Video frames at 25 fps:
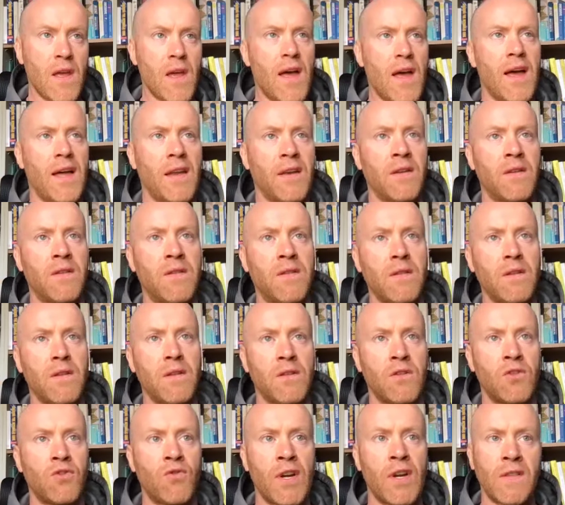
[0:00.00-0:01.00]
And
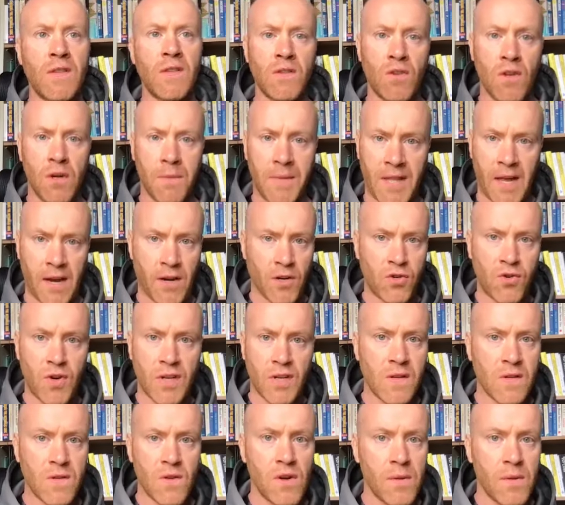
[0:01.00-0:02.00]
stress is going to be there.
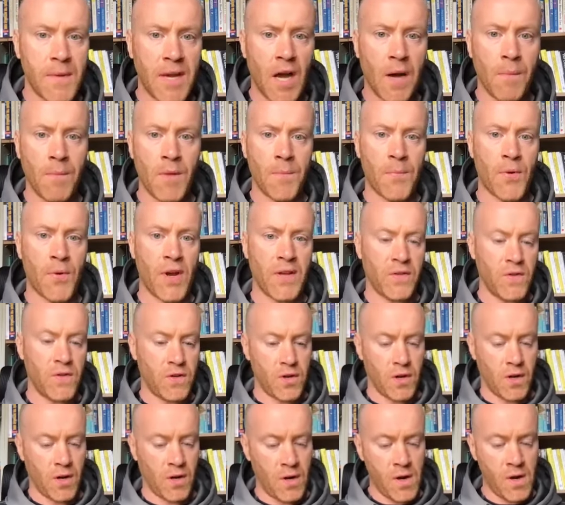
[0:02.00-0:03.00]
Stress is going to be omnipresent.
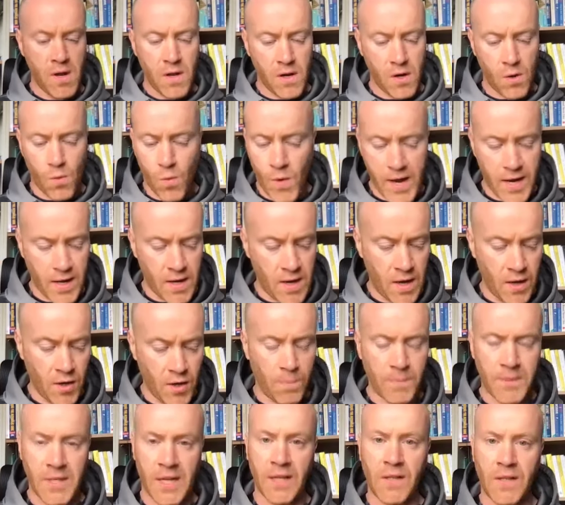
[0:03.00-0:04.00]
You're waiting on
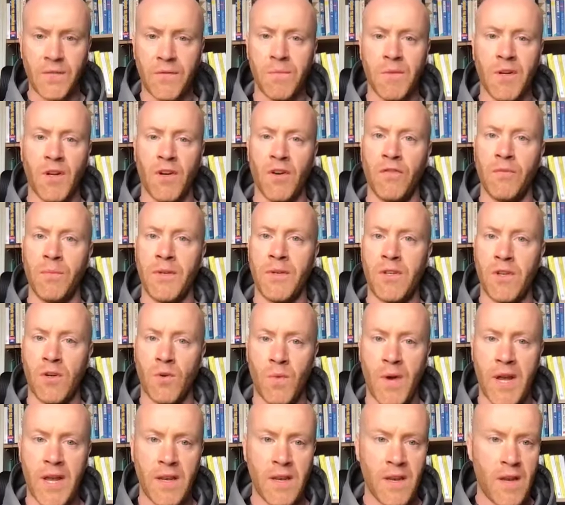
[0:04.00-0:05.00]
updates from the government. You're
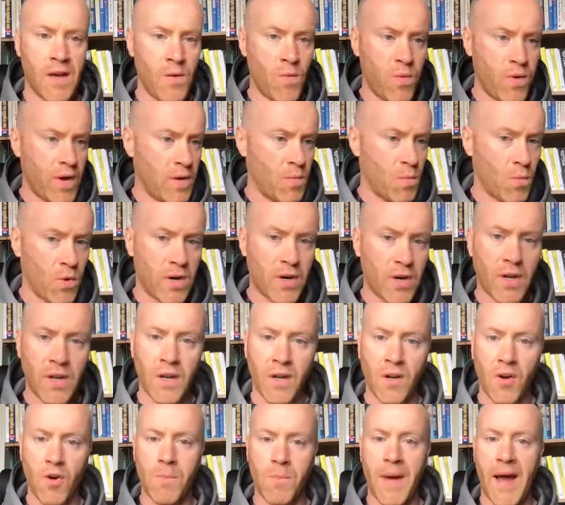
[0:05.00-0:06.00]
waiting on when work
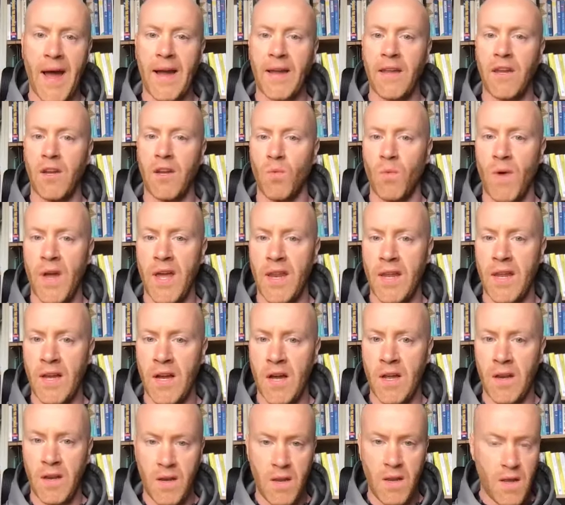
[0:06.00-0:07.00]
can go back. You're waiting
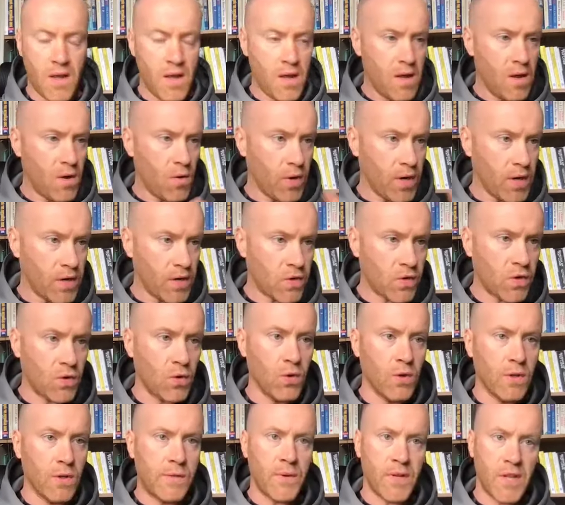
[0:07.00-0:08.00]
on when the
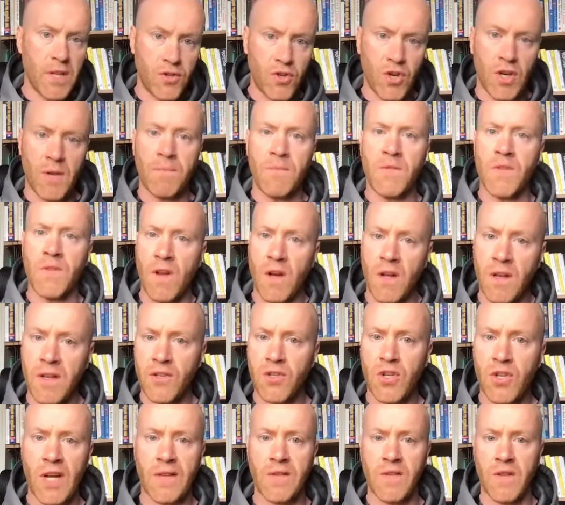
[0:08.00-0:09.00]
schools, when the gyms, and all this
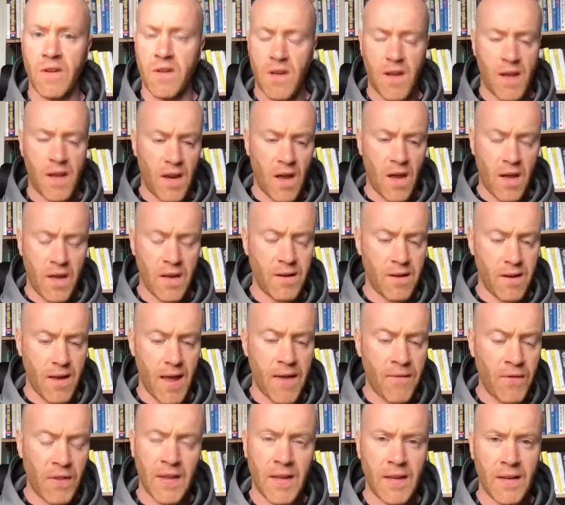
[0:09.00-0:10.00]
jazz, and
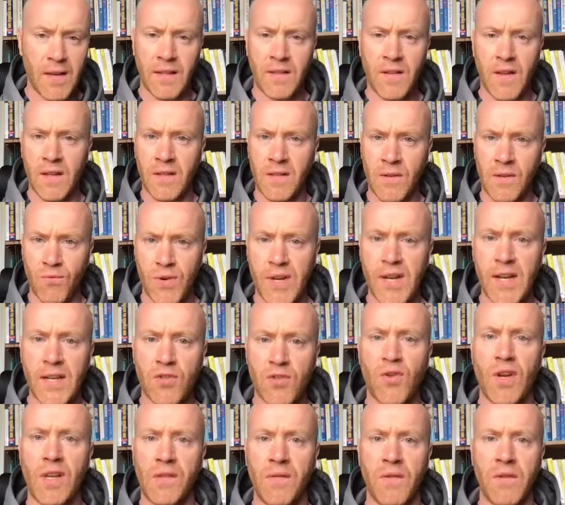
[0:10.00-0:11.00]
everything. It's a really
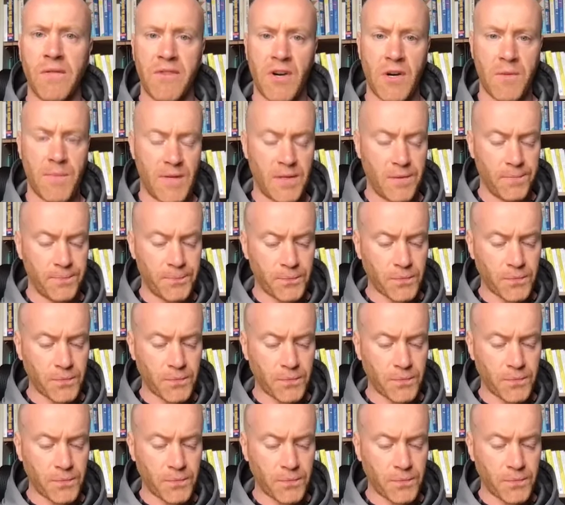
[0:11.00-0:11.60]
stressful environment.